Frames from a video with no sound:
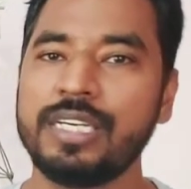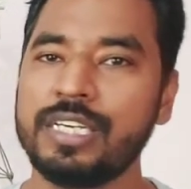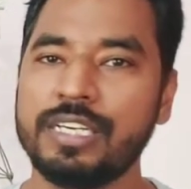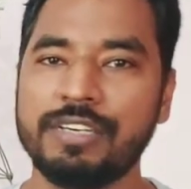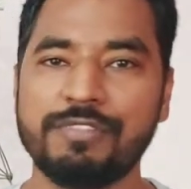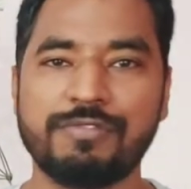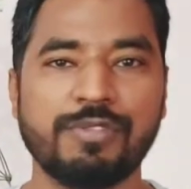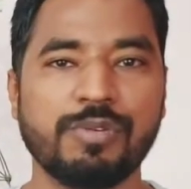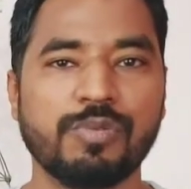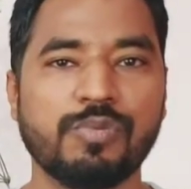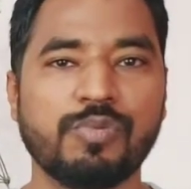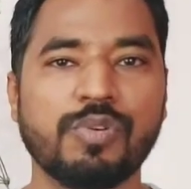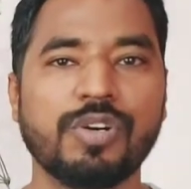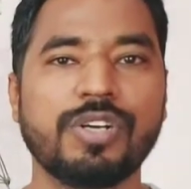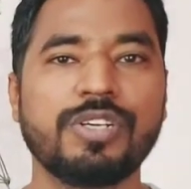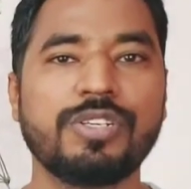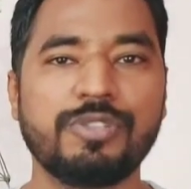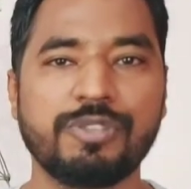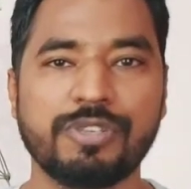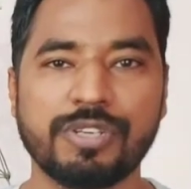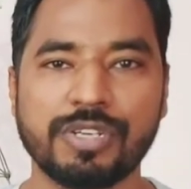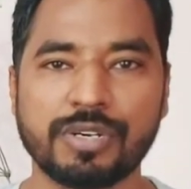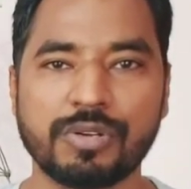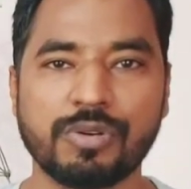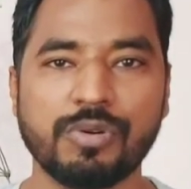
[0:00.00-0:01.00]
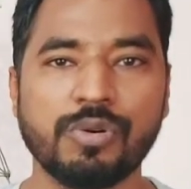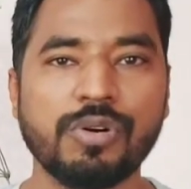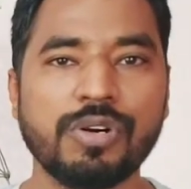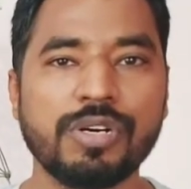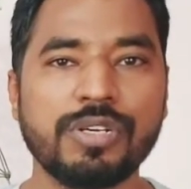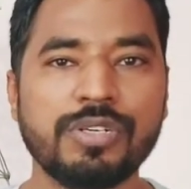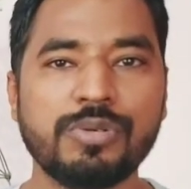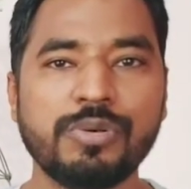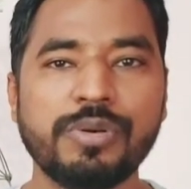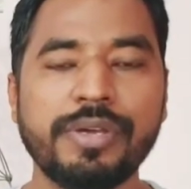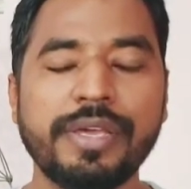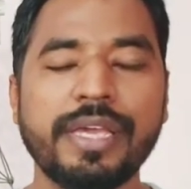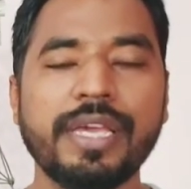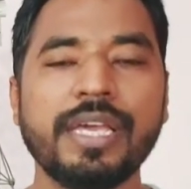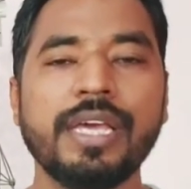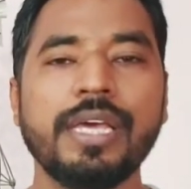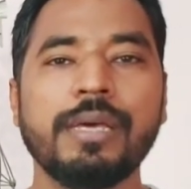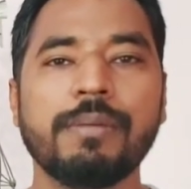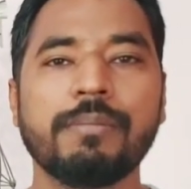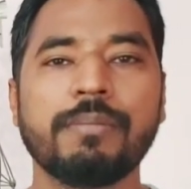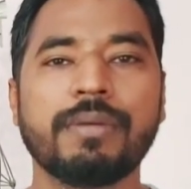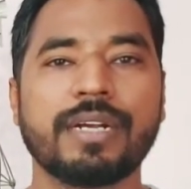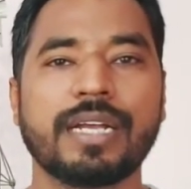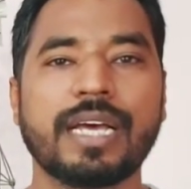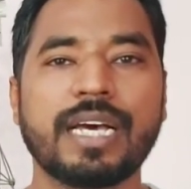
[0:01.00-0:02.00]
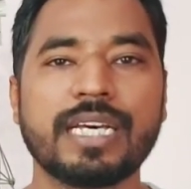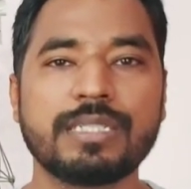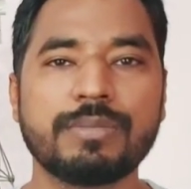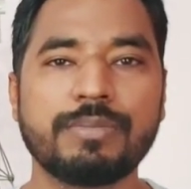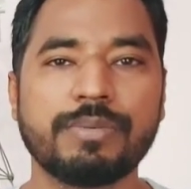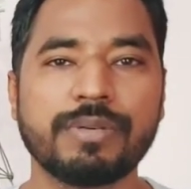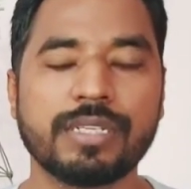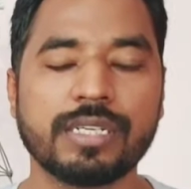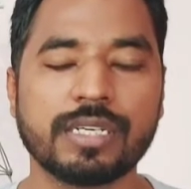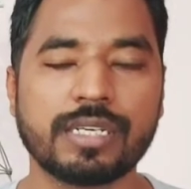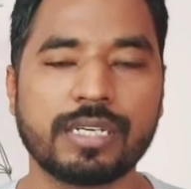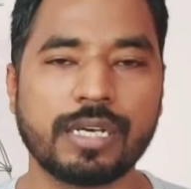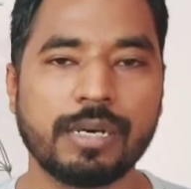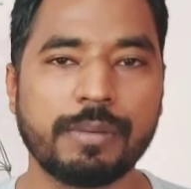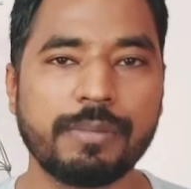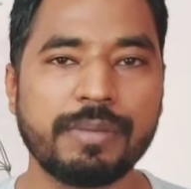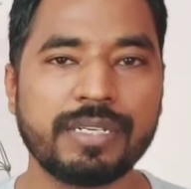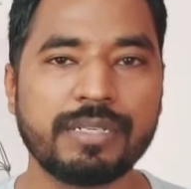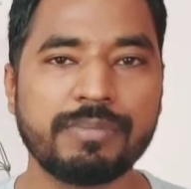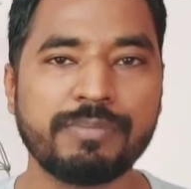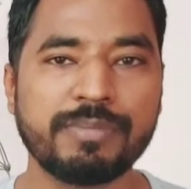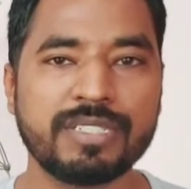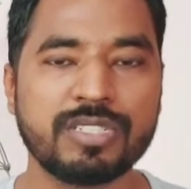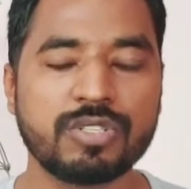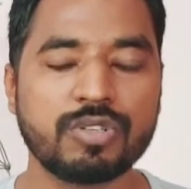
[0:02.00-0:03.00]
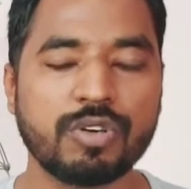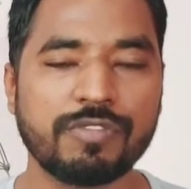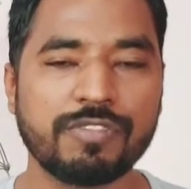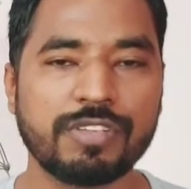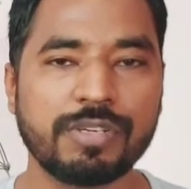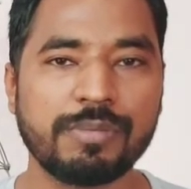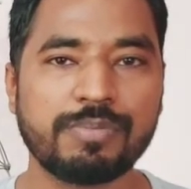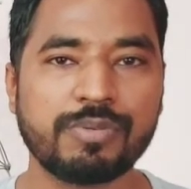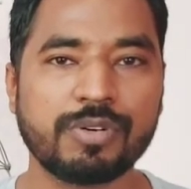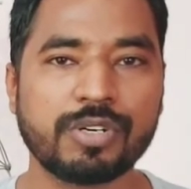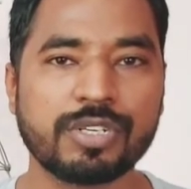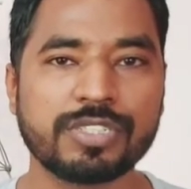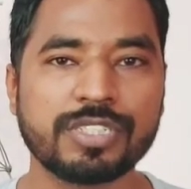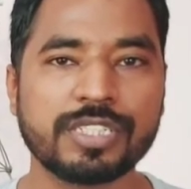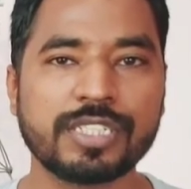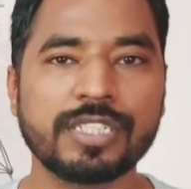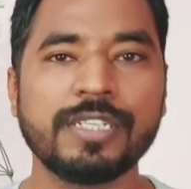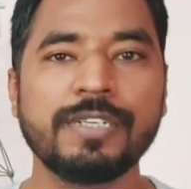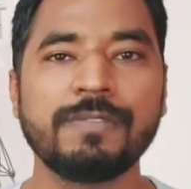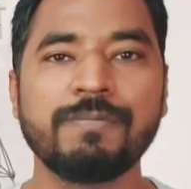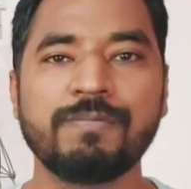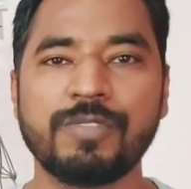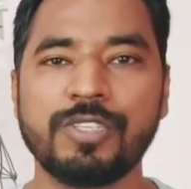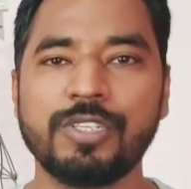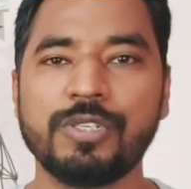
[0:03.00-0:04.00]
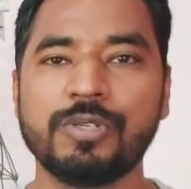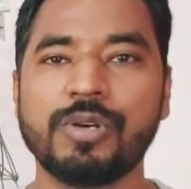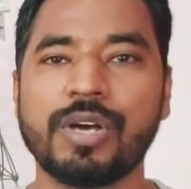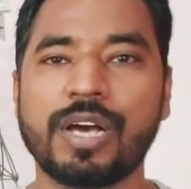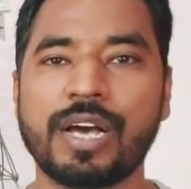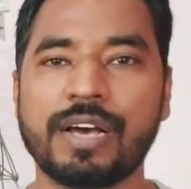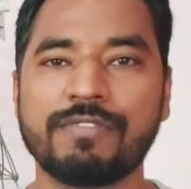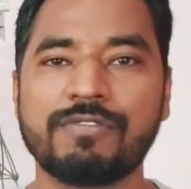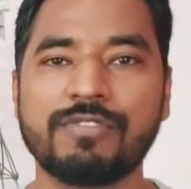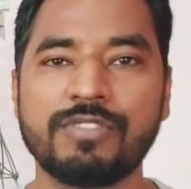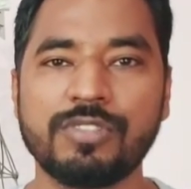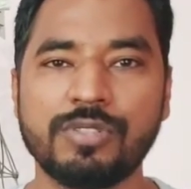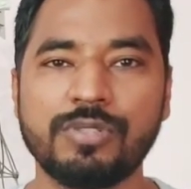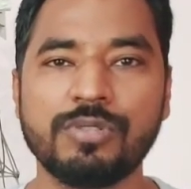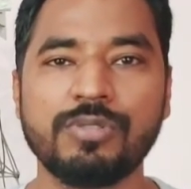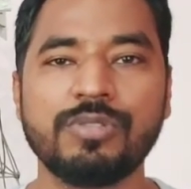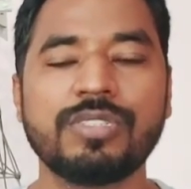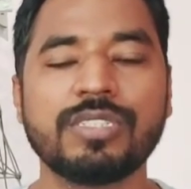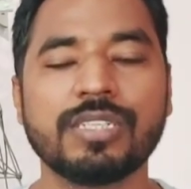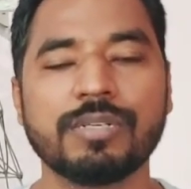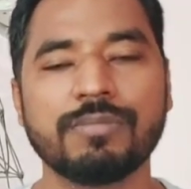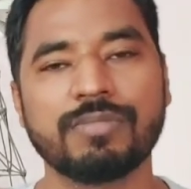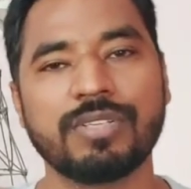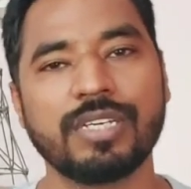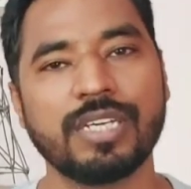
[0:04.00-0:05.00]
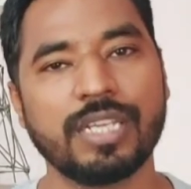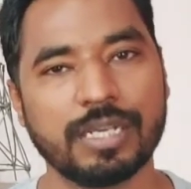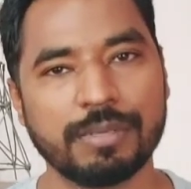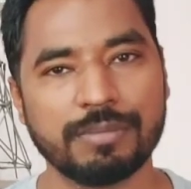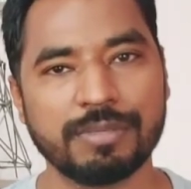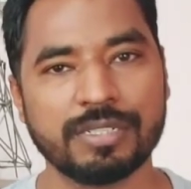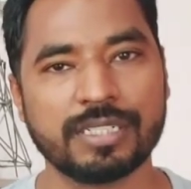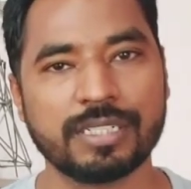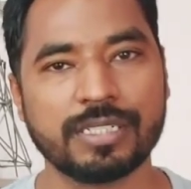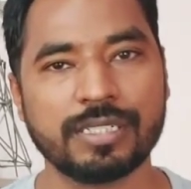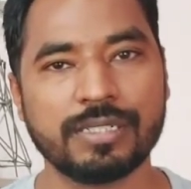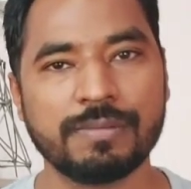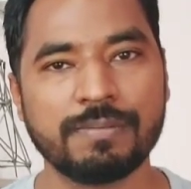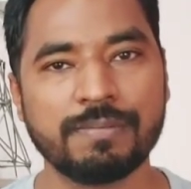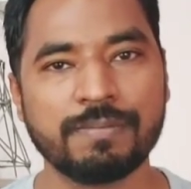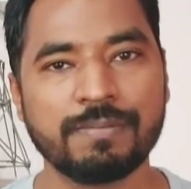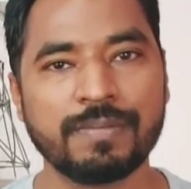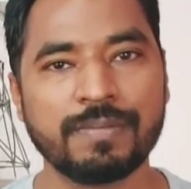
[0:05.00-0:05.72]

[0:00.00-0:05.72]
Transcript: If you want, you can go on doing, but as per the commitments of the project, you have to do something limited.